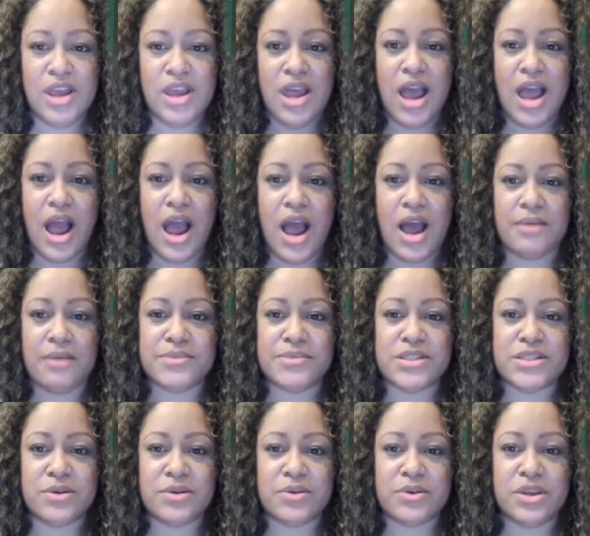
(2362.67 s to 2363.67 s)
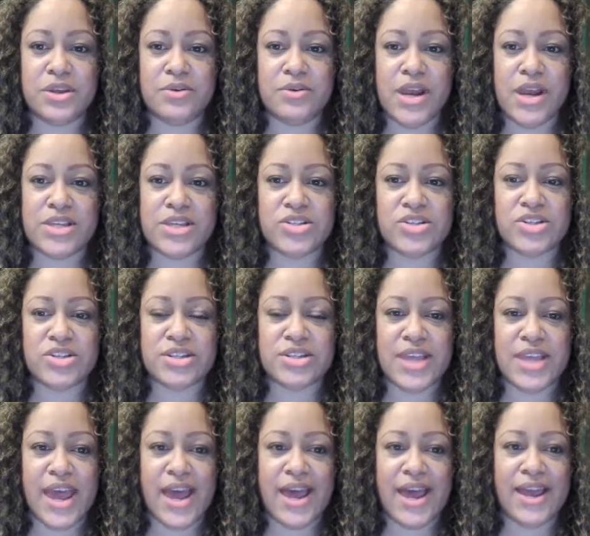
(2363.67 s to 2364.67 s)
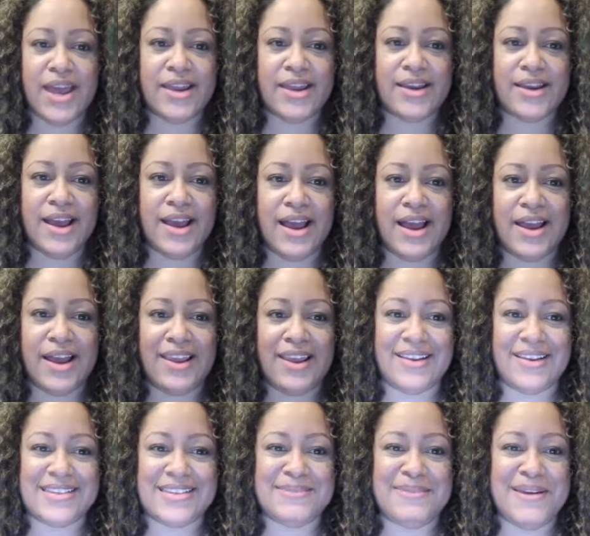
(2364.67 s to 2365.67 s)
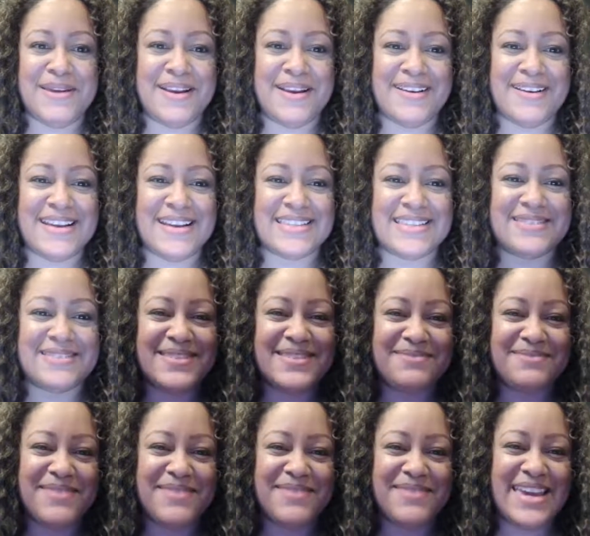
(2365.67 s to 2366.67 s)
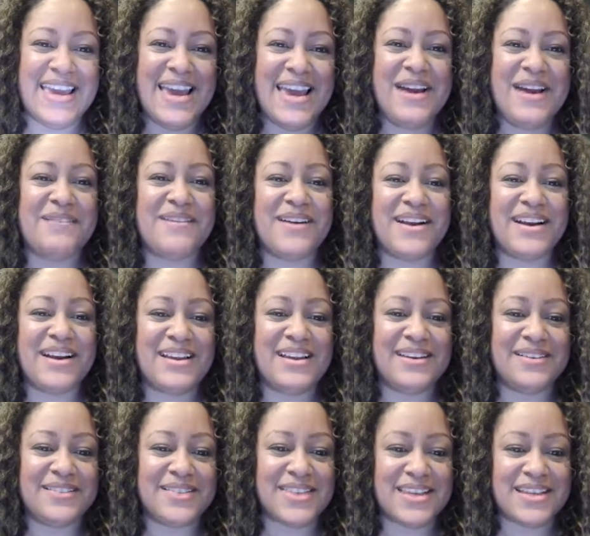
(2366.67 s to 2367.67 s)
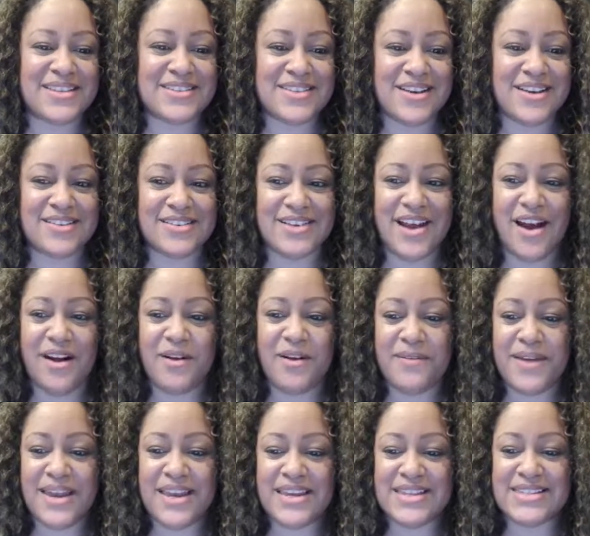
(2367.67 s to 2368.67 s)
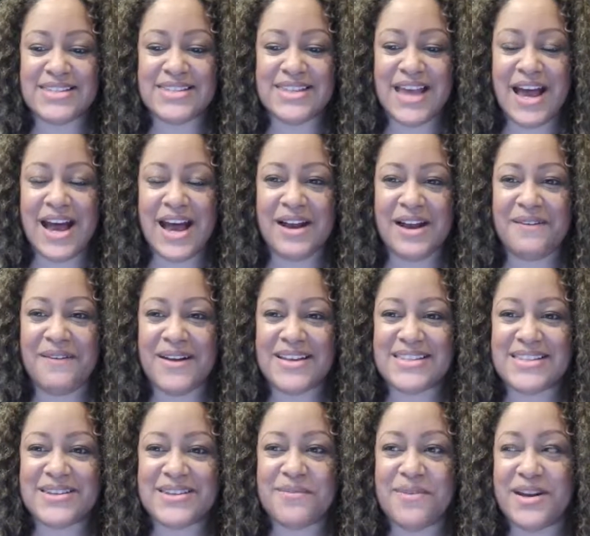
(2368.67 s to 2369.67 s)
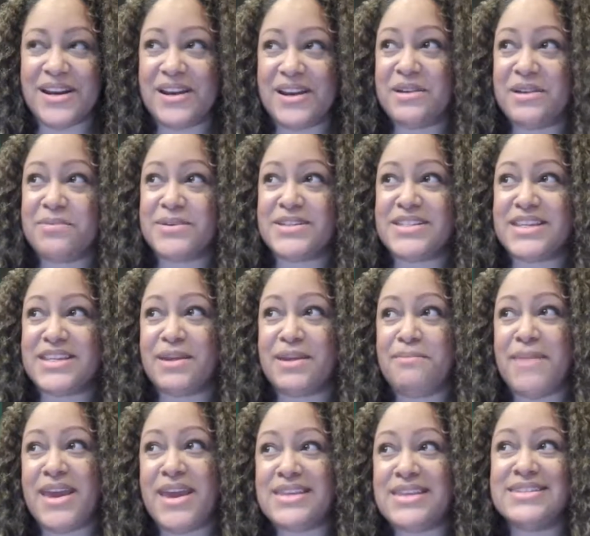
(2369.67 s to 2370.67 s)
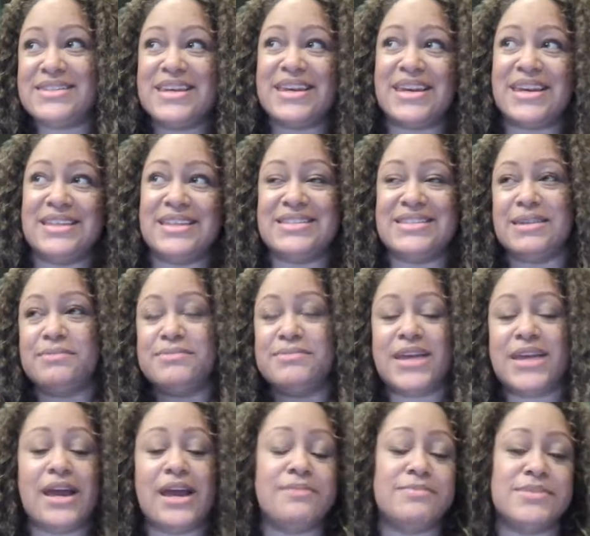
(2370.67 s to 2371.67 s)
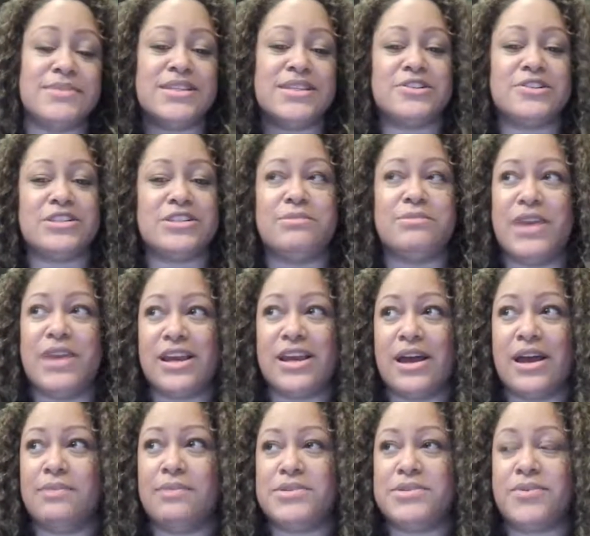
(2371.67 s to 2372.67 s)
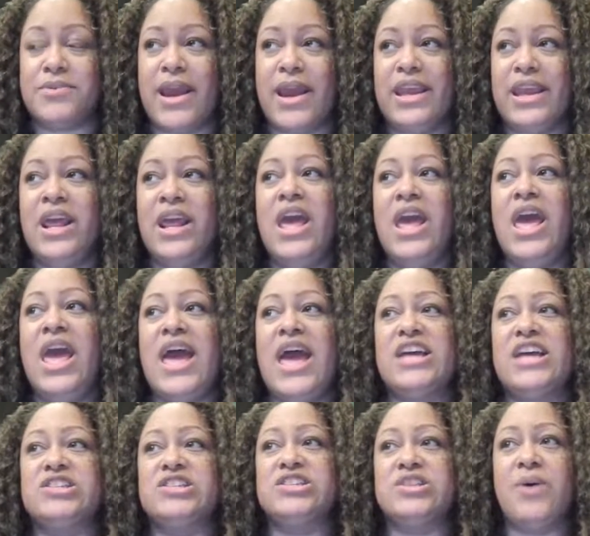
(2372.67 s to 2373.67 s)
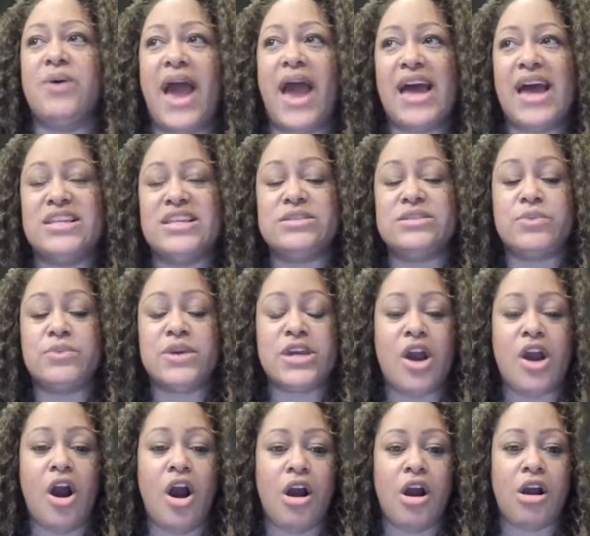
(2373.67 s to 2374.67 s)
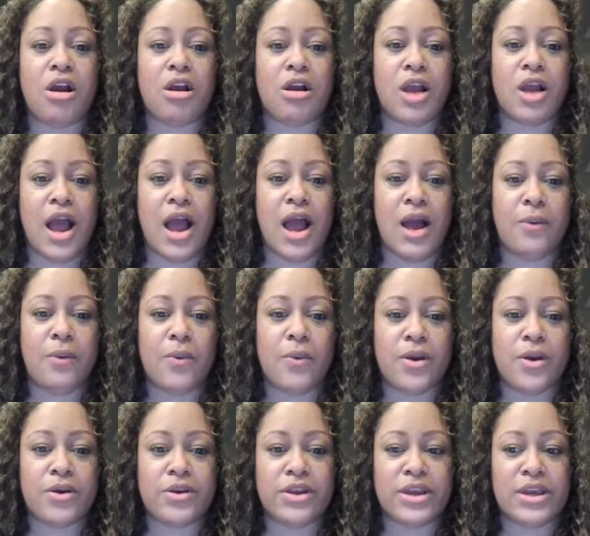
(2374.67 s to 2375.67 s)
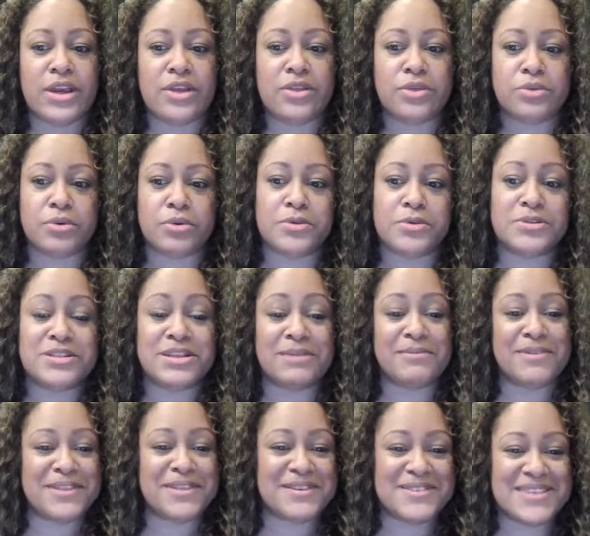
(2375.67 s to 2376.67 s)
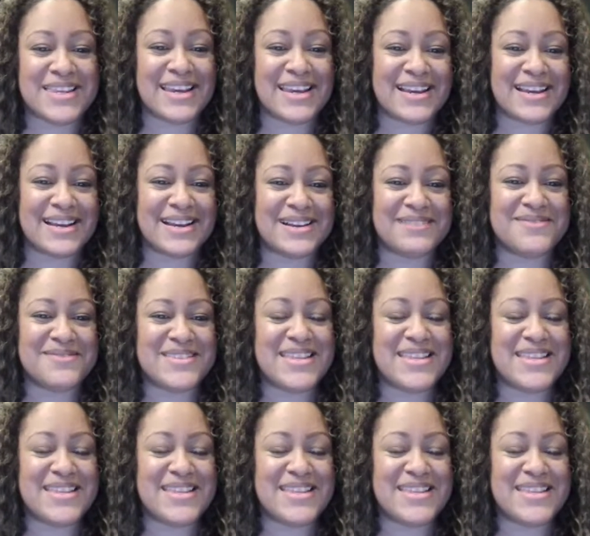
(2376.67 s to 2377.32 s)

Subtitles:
So you guys just had an experience with me where, you know, things aren't always quite so 100% amazing. And sometimes there's some hiccups, right? And so as we are working through some of those hiccups,